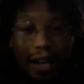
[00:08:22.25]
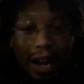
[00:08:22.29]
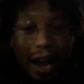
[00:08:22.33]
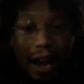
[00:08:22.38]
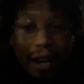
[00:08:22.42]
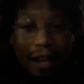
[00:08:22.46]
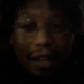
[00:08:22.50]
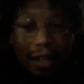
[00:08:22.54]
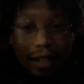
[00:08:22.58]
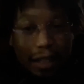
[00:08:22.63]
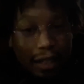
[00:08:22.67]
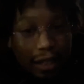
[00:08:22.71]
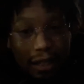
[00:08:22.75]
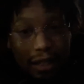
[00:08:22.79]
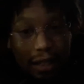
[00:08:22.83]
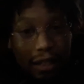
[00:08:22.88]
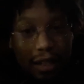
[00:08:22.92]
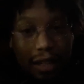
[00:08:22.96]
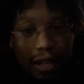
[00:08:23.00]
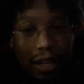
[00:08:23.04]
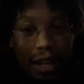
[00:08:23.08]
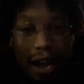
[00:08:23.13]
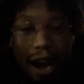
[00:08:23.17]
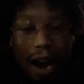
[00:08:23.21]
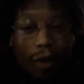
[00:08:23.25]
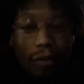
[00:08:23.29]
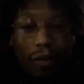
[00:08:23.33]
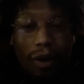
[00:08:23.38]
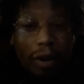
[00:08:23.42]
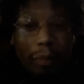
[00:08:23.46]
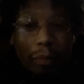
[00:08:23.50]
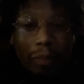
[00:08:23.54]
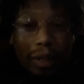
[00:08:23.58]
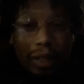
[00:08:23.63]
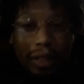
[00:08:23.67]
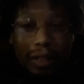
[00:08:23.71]
Like, I
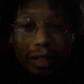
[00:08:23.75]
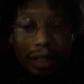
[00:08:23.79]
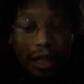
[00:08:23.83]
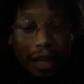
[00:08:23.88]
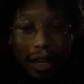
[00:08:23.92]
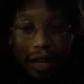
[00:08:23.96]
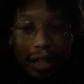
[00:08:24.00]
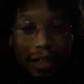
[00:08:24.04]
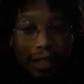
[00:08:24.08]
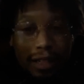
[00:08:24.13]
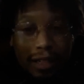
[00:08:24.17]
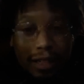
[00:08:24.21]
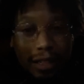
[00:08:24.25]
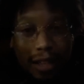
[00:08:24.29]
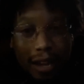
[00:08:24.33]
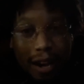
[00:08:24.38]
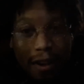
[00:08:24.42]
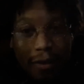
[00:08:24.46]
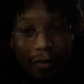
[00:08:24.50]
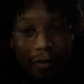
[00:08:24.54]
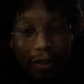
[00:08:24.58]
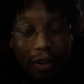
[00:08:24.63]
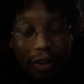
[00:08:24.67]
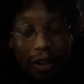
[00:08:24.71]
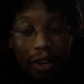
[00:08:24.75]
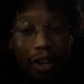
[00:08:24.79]
won't be seeing this stuff.